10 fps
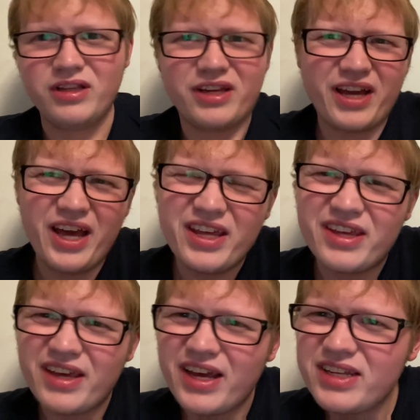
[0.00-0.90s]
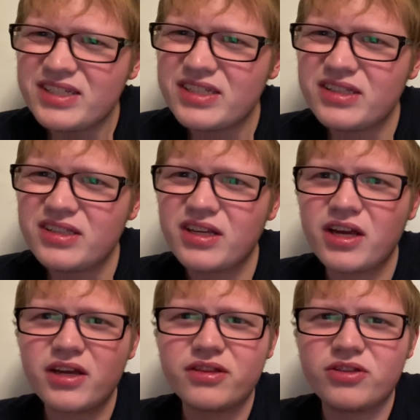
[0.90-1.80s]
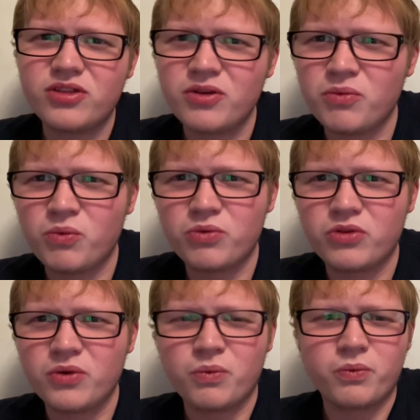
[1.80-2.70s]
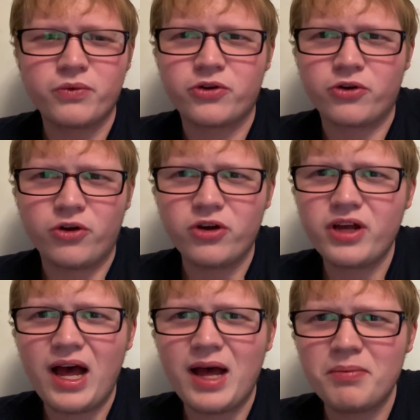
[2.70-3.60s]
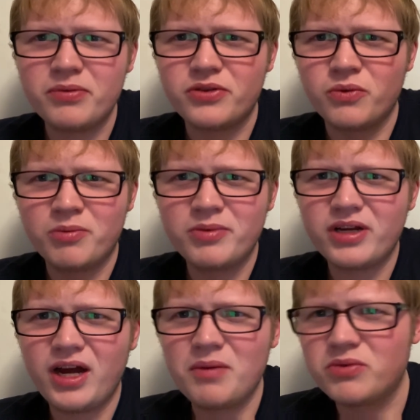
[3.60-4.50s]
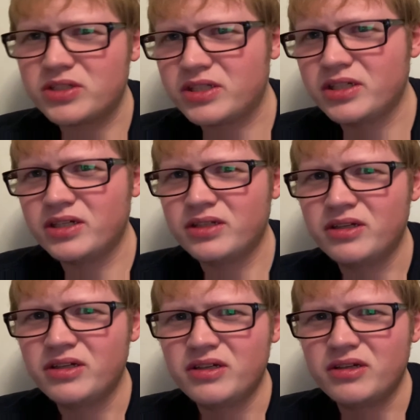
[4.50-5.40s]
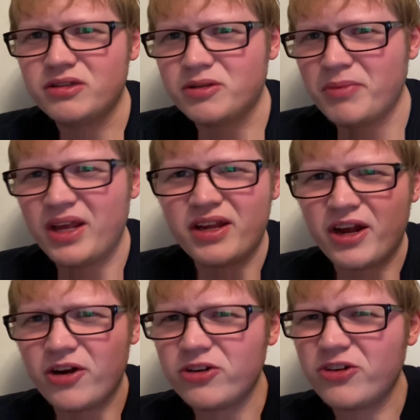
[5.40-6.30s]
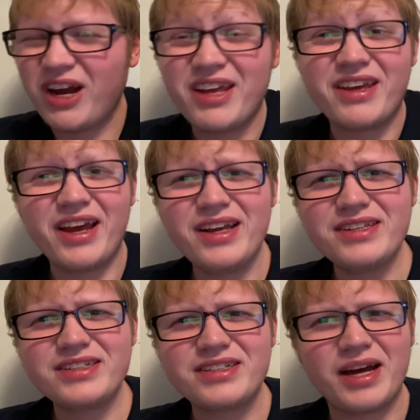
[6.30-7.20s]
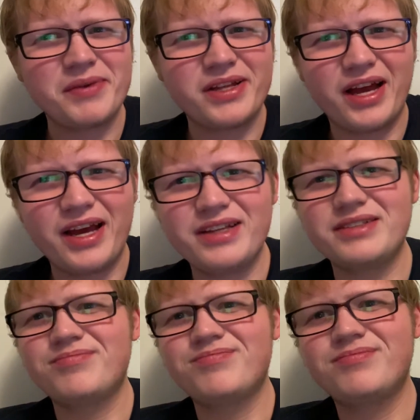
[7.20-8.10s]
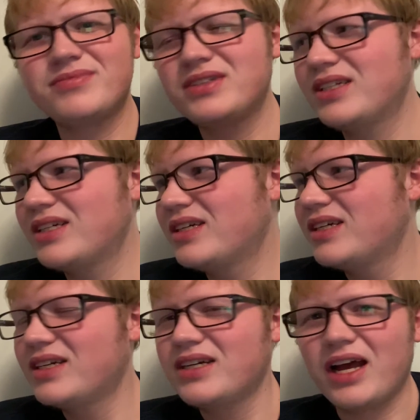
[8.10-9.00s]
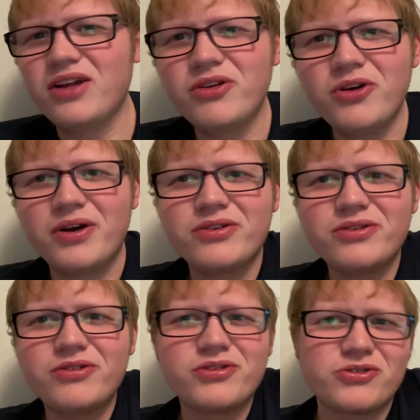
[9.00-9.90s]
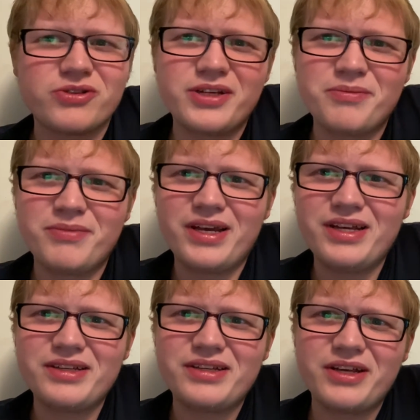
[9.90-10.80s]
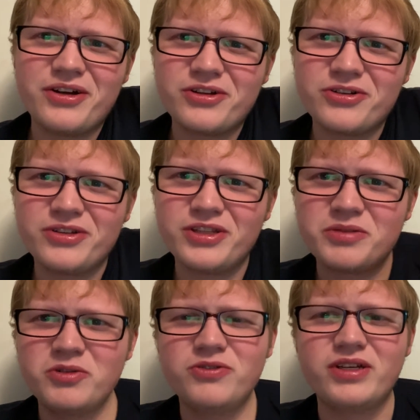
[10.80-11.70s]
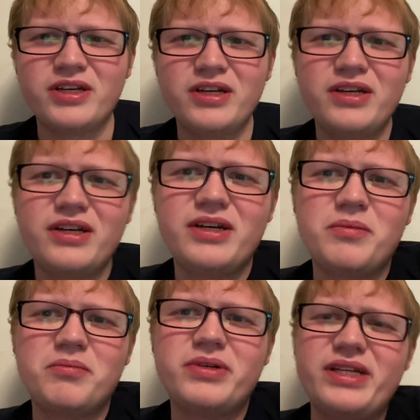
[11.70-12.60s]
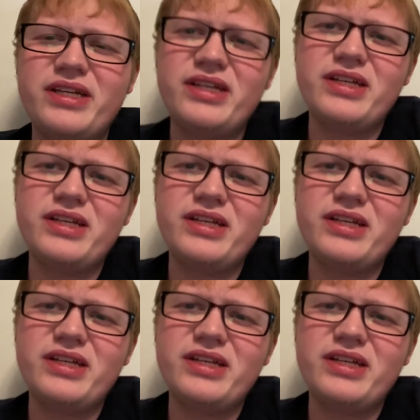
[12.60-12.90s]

Like, I guess the girl cop, the woman cop, was the main character, I guess. I mean, I don't know. I don't know if there's really a main character in this movie. But